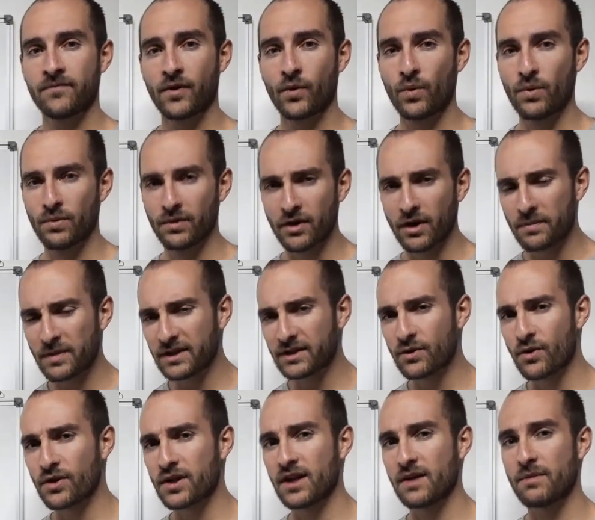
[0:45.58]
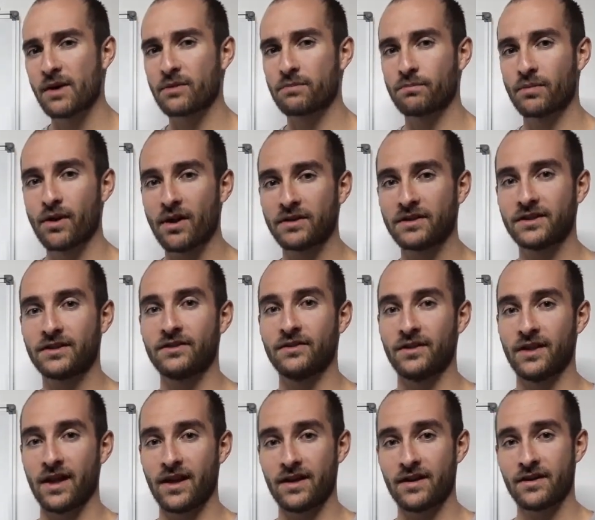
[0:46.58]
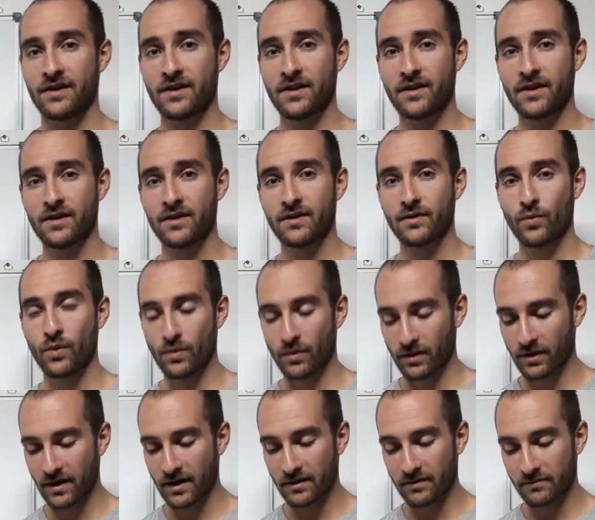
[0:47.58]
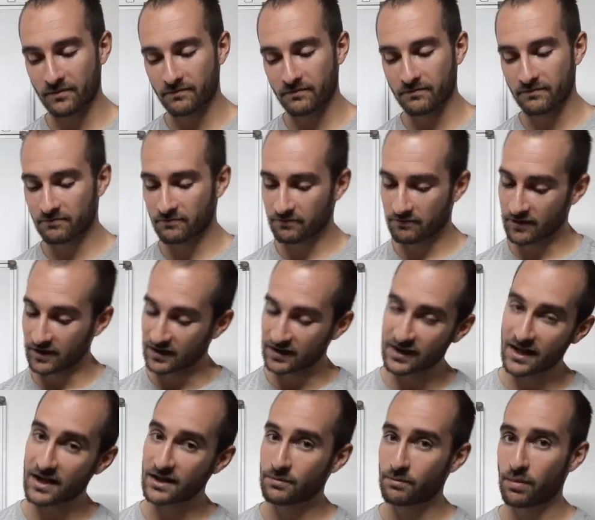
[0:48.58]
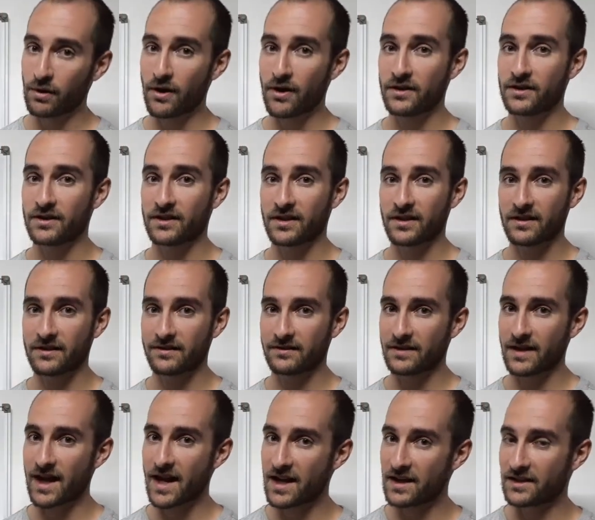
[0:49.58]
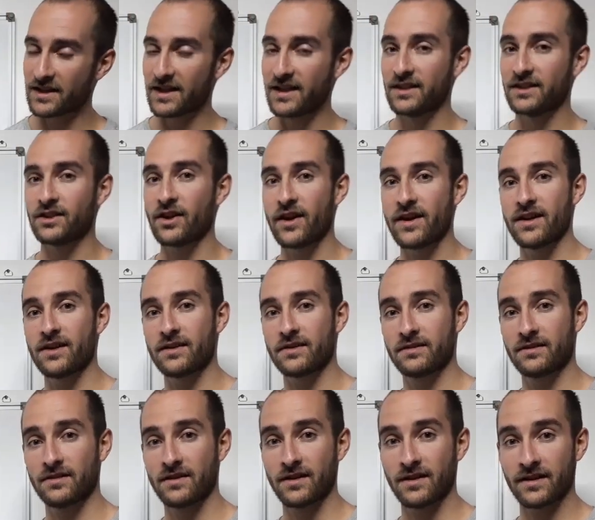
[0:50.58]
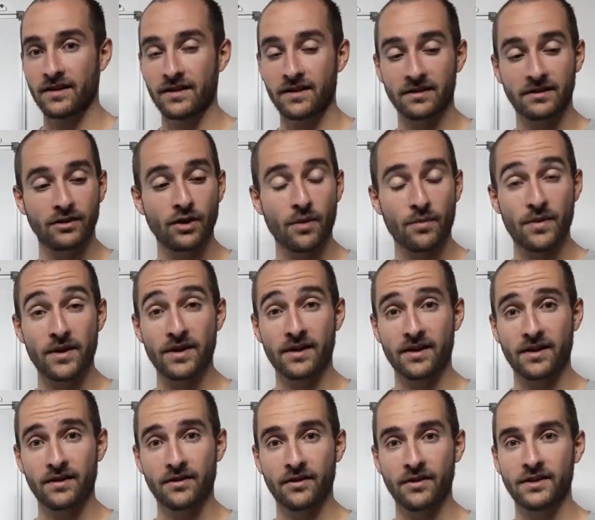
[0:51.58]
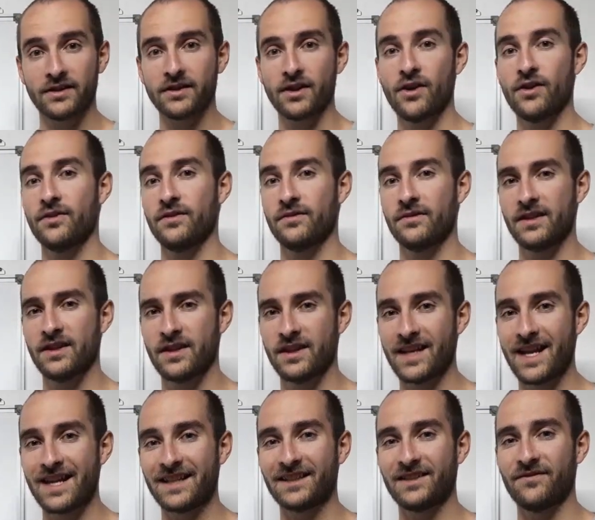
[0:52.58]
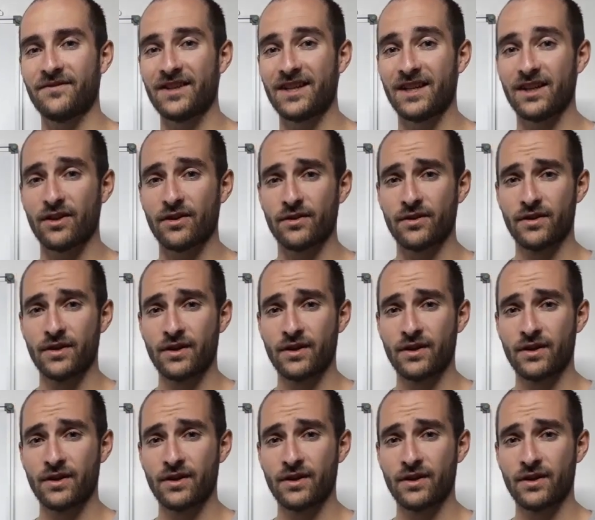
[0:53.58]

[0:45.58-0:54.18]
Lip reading: We will not be talking about plot today. We will discuss plot as an entire topic on its own in the next video.